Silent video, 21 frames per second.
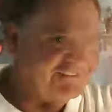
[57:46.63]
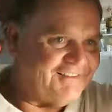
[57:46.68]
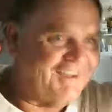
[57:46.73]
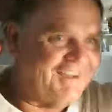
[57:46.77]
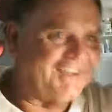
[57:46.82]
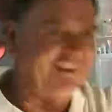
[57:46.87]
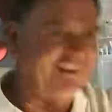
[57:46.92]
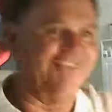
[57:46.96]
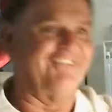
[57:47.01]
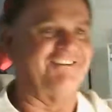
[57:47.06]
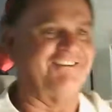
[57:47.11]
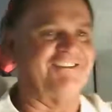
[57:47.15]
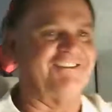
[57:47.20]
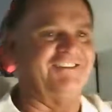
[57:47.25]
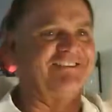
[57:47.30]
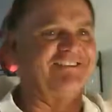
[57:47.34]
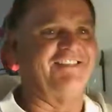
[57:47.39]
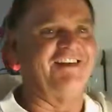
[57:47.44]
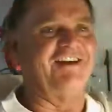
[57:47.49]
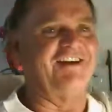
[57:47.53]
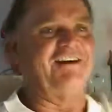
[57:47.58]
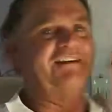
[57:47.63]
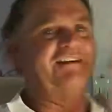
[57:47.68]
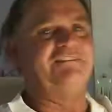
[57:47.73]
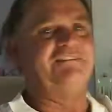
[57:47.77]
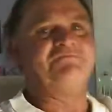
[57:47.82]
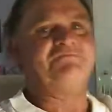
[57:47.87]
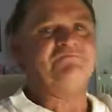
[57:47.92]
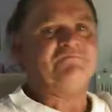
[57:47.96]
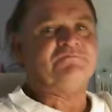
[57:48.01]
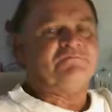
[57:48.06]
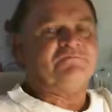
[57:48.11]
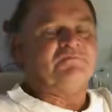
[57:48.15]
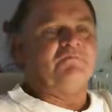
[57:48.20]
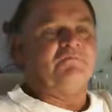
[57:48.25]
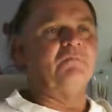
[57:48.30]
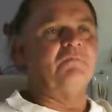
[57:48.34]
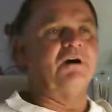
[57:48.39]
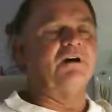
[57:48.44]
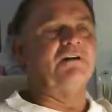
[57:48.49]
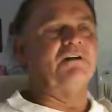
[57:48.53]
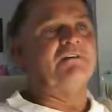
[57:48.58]
I guarantee you that.
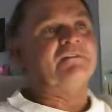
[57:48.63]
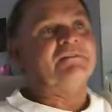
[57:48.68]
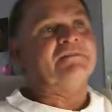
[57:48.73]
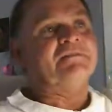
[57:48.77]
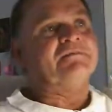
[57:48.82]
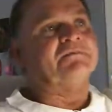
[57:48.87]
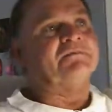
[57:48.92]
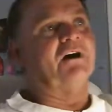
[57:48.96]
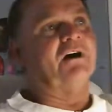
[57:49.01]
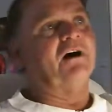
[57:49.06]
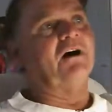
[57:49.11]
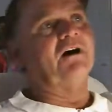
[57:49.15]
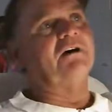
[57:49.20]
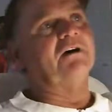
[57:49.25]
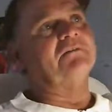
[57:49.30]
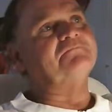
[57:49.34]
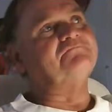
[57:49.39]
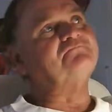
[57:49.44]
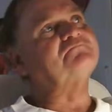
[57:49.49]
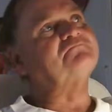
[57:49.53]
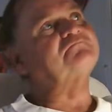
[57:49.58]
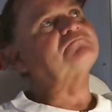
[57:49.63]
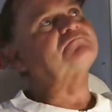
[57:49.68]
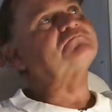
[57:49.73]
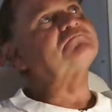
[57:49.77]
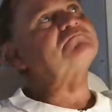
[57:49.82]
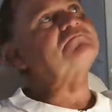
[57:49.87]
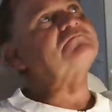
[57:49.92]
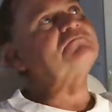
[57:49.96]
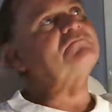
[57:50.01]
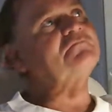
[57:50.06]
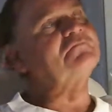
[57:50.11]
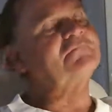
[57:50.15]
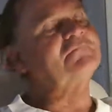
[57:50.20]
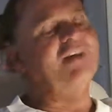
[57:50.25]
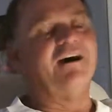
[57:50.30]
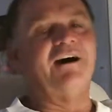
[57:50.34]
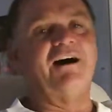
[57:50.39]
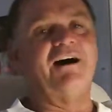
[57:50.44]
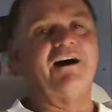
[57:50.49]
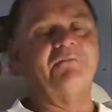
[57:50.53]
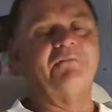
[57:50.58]
But
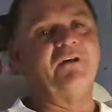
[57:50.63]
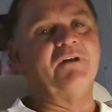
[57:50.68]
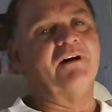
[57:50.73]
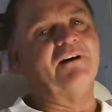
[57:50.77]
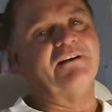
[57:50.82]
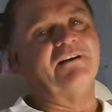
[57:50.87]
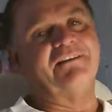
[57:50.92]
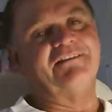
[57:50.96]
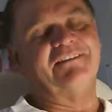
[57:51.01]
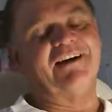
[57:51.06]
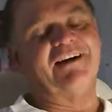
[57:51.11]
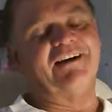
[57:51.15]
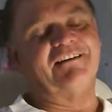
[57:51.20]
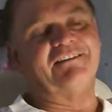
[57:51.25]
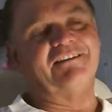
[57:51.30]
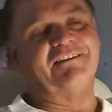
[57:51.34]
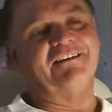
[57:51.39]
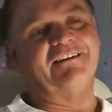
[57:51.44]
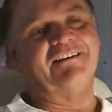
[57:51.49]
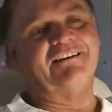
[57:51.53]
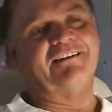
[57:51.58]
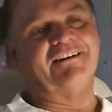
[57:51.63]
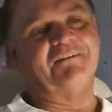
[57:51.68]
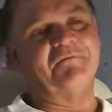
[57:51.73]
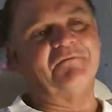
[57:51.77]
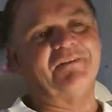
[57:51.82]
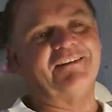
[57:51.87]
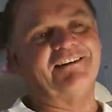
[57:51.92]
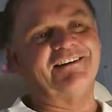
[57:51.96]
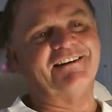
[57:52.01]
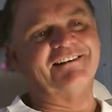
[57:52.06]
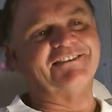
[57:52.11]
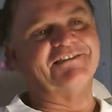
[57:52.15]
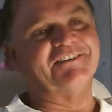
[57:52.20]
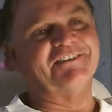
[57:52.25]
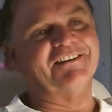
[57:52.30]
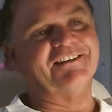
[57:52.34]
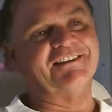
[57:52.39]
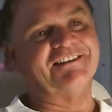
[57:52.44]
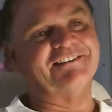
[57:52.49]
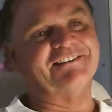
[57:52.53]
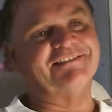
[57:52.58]
no, I'm not like that. I'm a nice
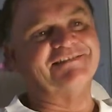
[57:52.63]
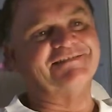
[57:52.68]
fella.